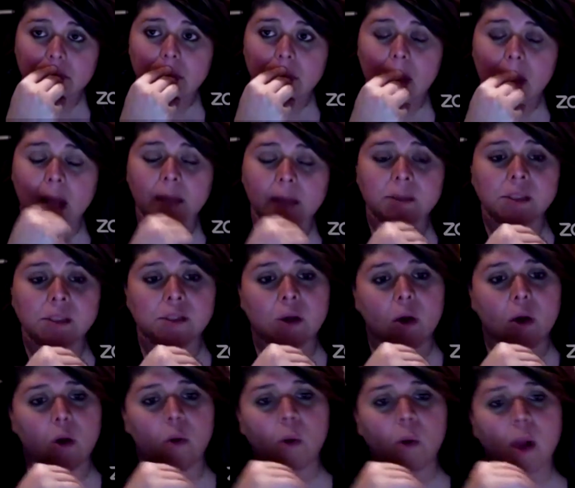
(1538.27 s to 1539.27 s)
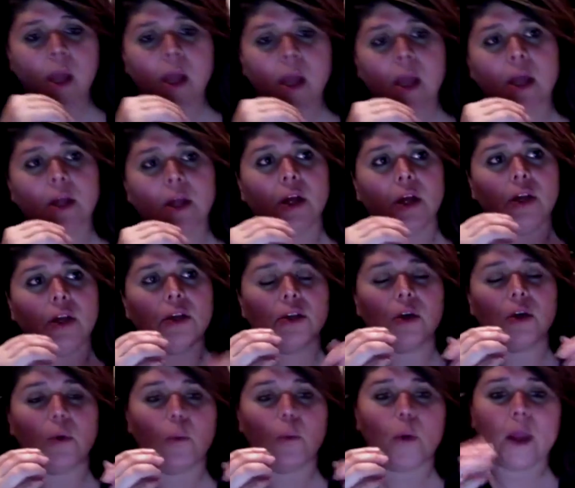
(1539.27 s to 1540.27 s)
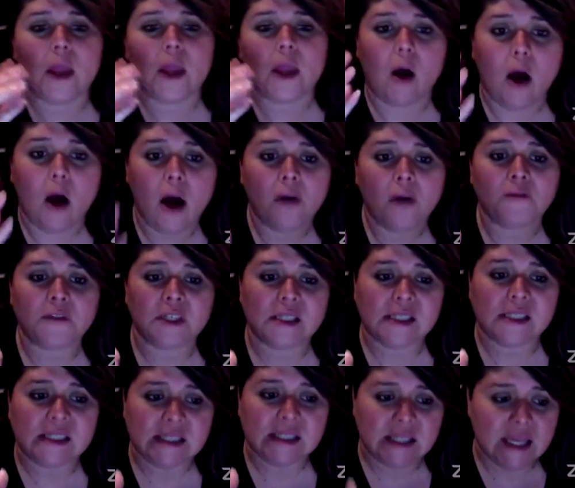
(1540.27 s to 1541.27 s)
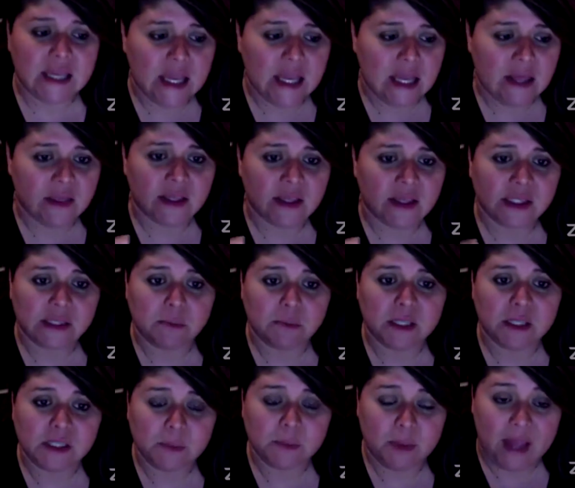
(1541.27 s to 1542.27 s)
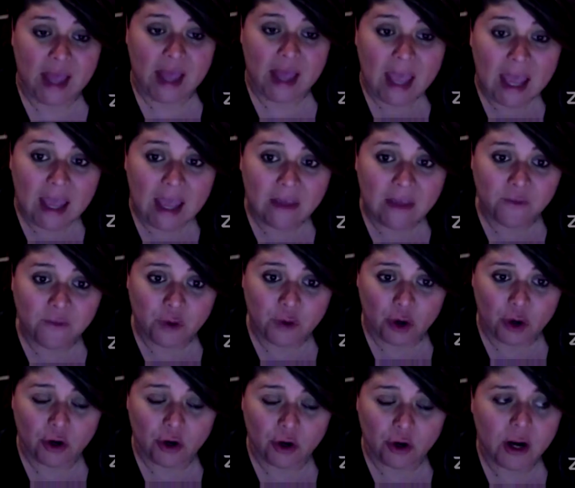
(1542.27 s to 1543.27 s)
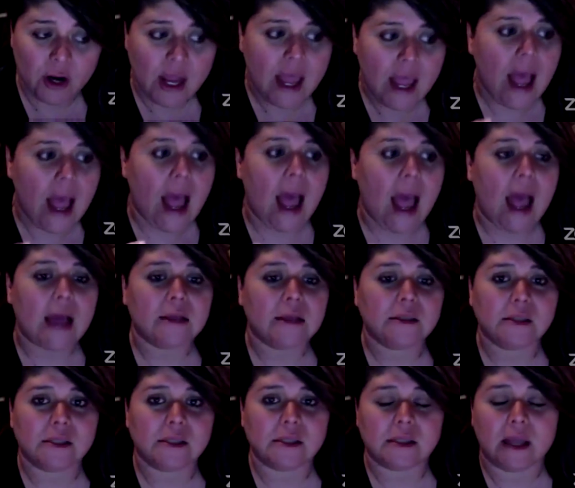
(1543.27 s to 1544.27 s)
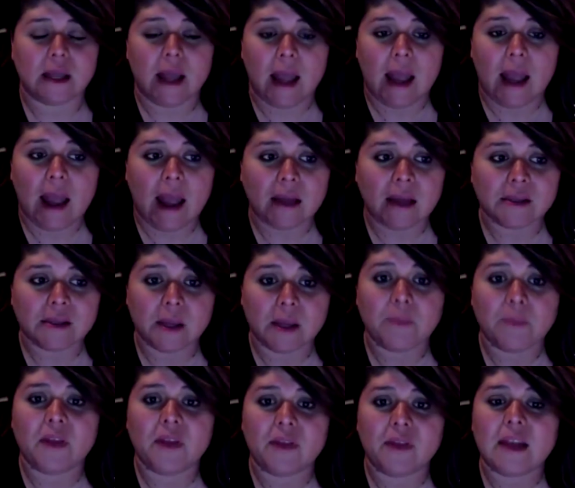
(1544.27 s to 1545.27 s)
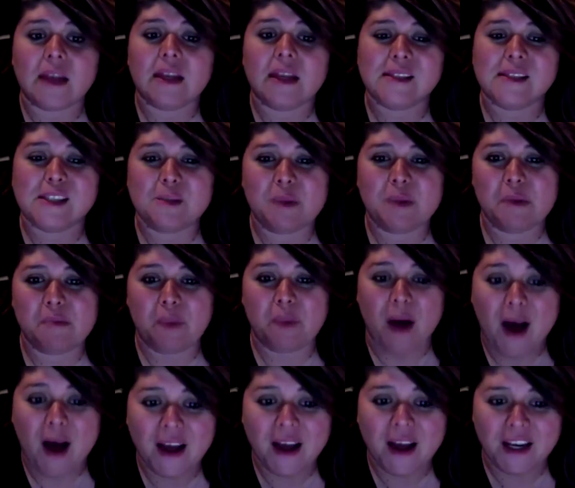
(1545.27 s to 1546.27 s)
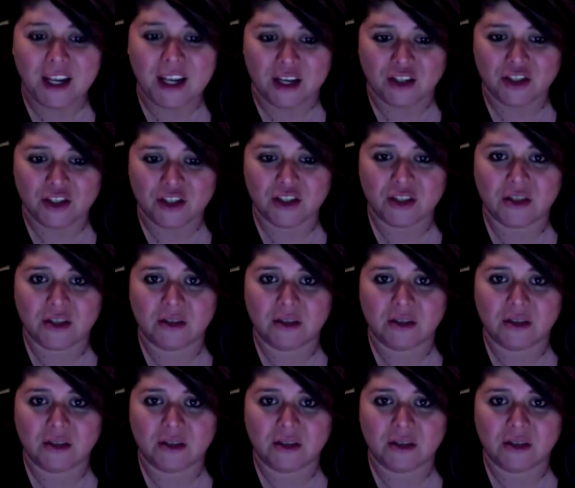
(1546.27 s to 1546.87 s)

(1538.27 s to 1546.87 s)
And so we often see this misbehavior as something that needs to be punished,